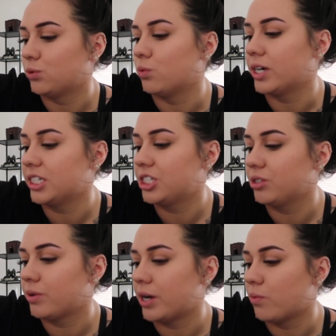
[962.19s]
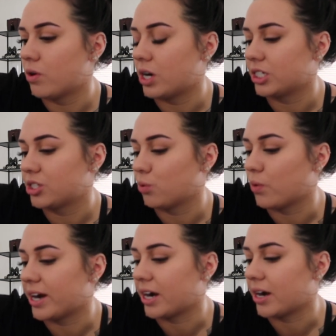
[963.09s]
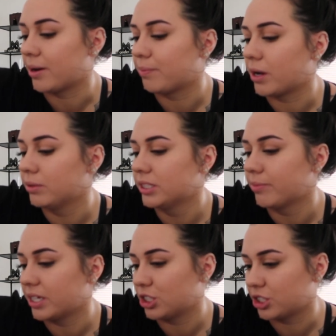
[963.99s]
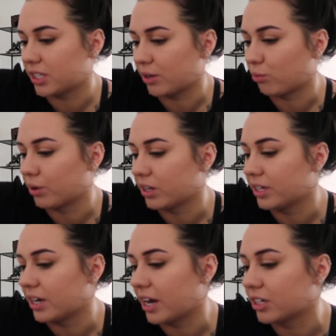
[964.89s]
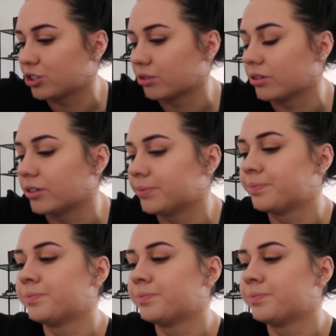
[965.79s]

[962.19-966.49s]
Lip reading: what do I want to wear? Probably something just like really natural.